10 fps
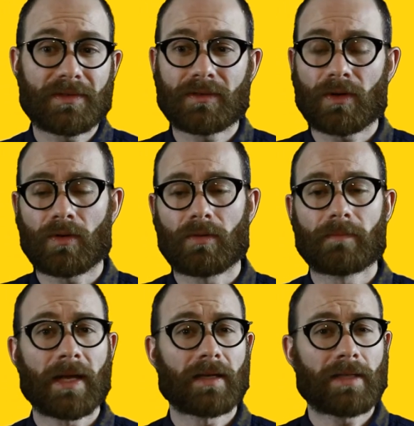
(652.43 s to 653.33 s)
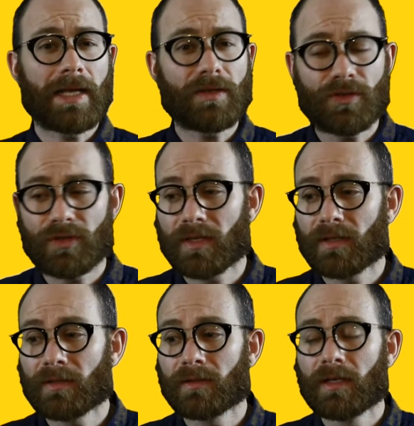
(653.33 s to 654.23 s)
so
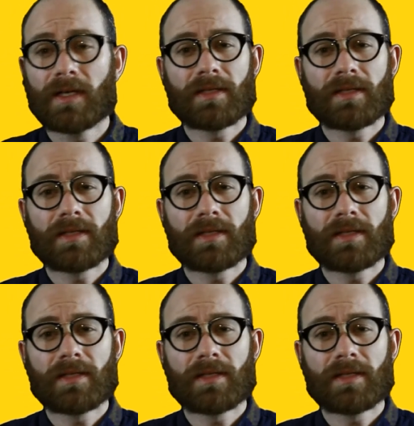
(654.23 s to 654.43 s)
meditation,